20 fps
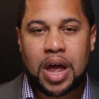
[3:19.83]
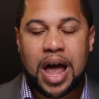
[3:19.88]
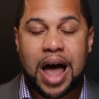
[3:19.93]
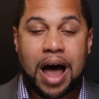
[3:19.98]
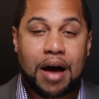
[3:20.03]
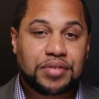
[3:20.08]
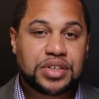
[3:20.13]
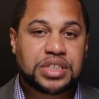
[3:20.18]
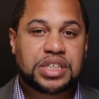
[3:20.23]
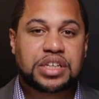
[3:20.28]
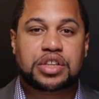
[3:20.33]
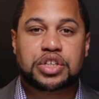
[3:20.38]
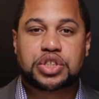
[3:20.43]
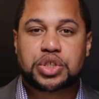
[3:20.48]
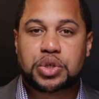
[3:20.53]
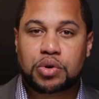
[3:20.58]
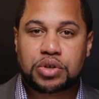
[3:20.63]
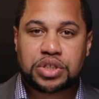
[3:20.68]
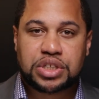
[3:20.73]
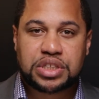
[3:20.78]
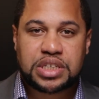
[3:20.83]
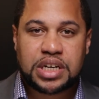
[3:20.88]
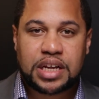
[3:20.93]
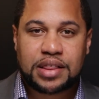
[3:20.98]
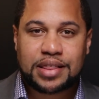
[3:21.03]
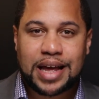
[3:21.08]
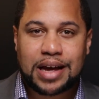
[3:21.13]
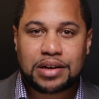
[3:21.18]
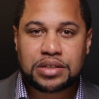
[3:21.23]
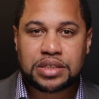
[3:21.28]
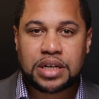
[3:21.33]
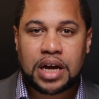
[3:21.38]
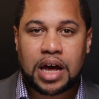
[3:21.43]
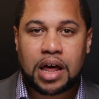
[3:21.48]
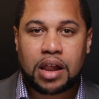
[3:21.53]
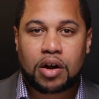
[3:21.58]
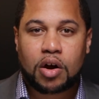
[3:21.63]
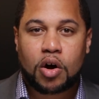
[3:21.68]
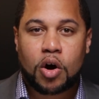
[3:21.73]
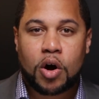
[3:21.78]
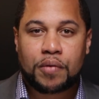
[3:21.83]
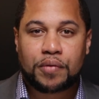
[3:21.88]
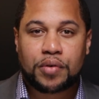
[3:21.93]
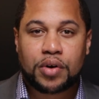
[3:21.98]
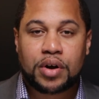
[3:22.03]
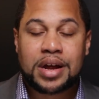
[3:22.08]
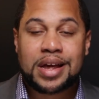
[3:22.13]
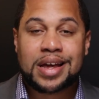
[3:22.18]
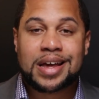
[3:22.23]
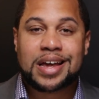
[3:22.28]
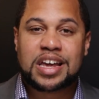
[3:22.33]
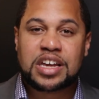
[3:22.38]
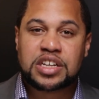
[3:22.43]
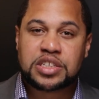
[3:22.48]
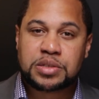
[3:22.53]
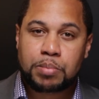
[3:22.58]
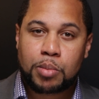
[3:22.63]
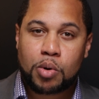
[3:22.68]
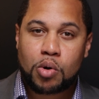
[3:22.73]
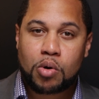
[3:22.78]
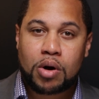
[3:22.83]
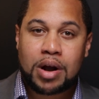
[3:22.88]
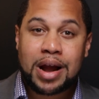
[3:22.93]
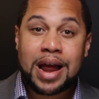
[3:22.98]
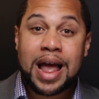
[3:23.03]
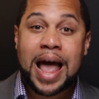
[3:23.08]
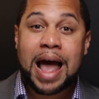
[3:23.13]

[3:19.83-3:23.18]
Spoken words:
Obviously, the $210,000 offer is more.